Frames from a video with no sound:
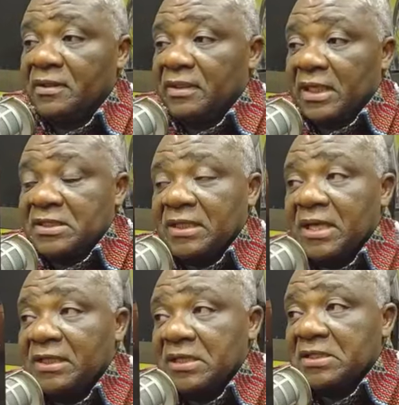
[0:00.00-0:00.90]

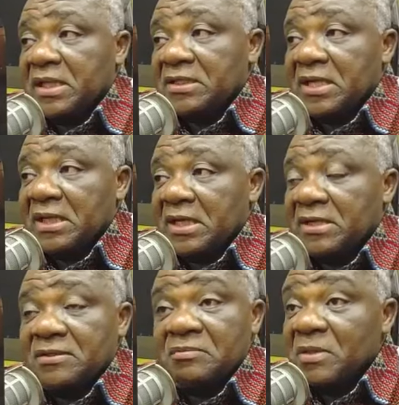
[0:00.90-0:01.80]
National
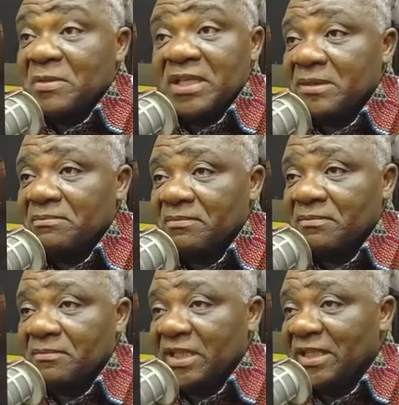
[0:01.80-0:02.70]
Council Mimini,
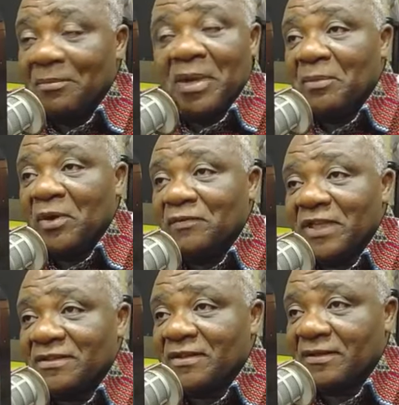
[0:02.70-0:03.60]
many member of
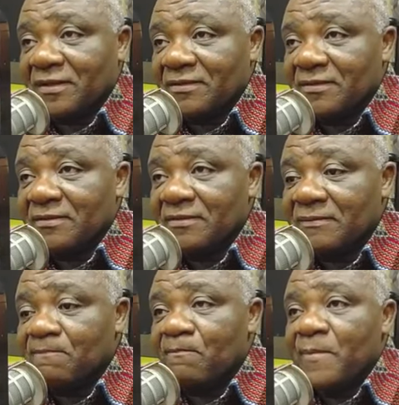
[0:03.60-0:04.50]
National Council.
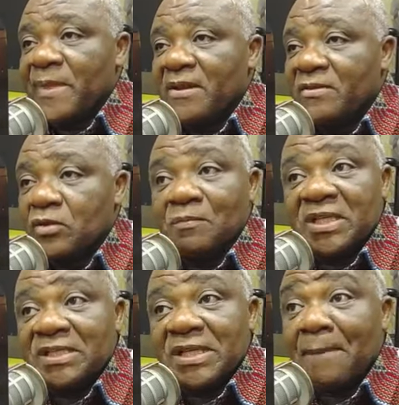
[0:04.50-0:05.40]
Some be
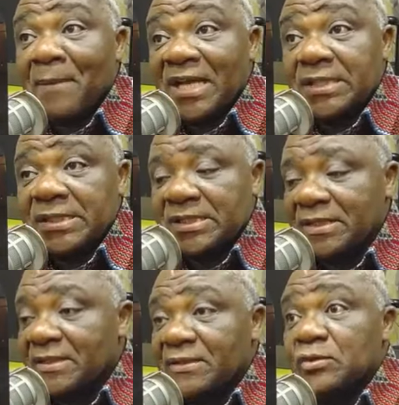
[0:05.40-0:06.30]
share March,
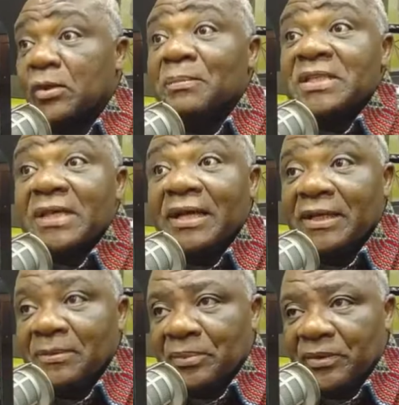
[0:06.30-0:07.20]
some be share
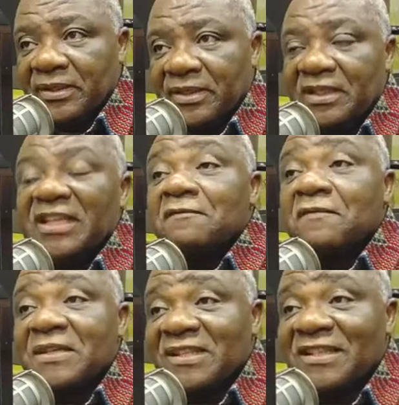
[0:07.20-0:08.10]
April. The
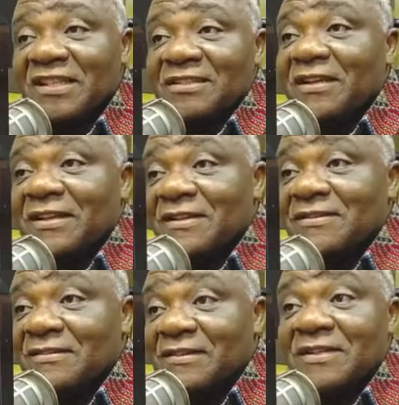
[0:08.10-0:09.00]
infancy National
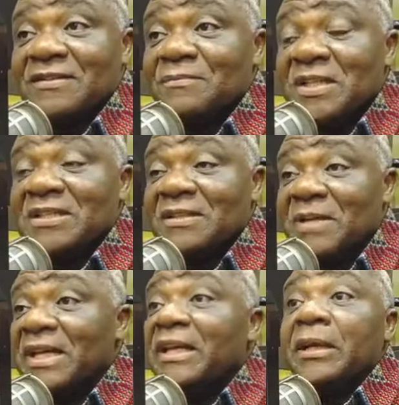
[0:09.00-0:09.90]
Council next meeting
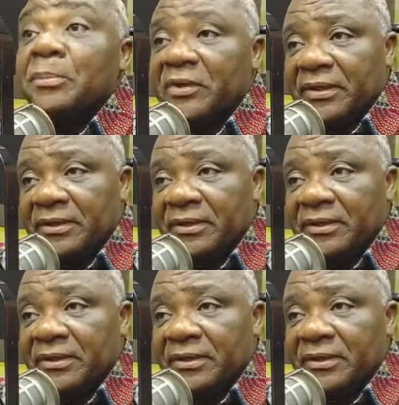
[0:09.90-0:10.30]
be April.